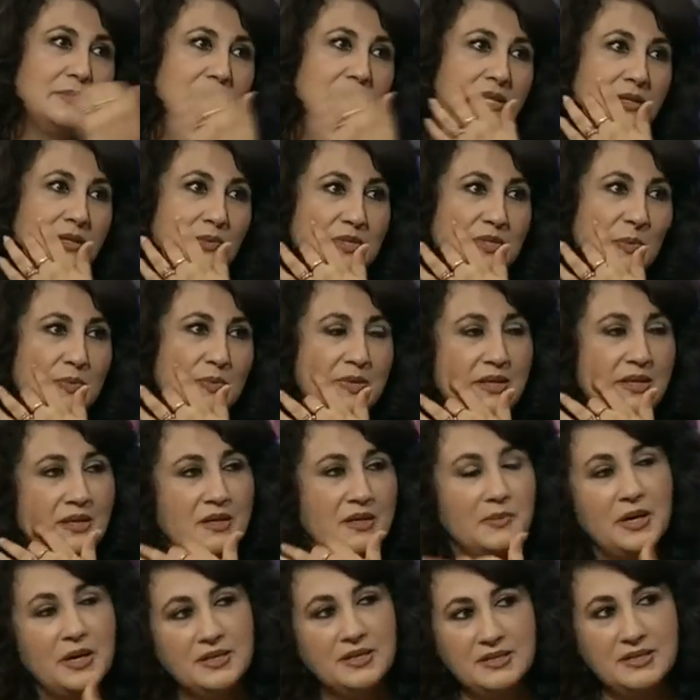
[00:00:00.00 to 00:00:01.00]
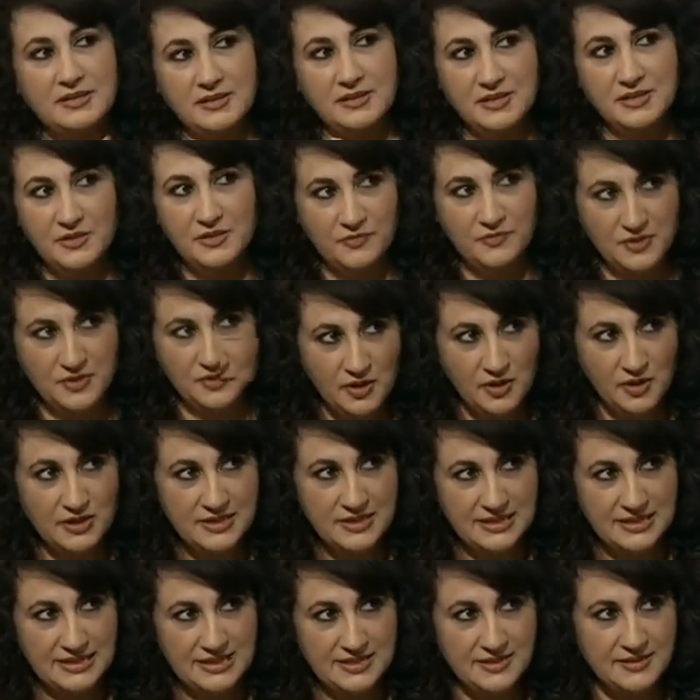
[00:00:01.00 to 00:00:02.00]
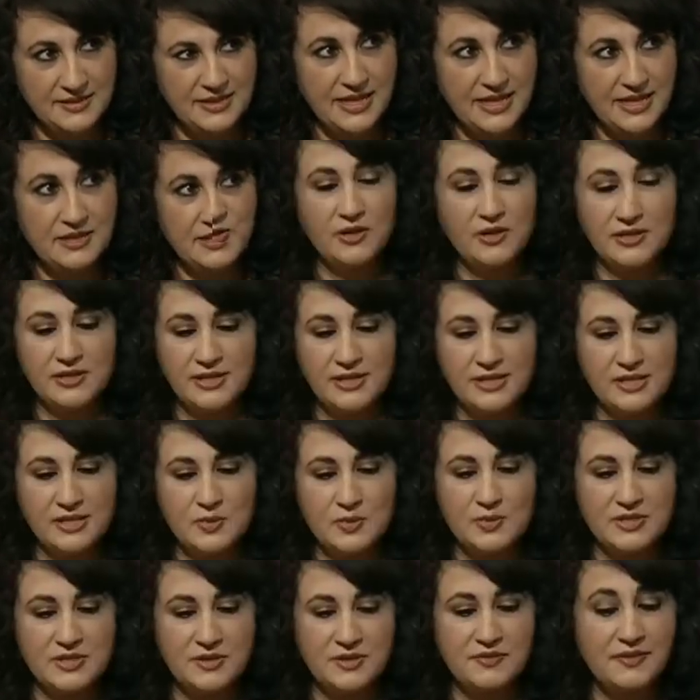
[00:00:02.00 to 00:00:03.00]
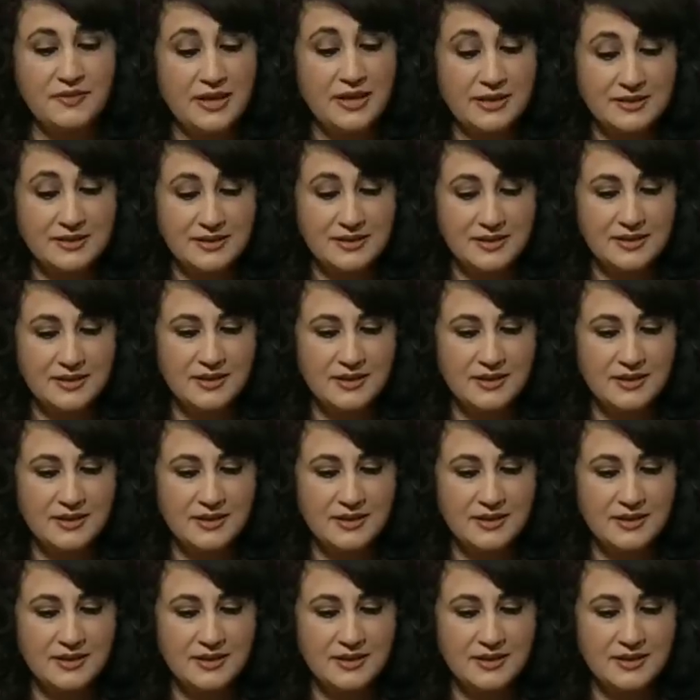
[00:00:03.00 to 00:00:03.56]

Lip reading: but he was speaking about it in a different context, and that context was the fact that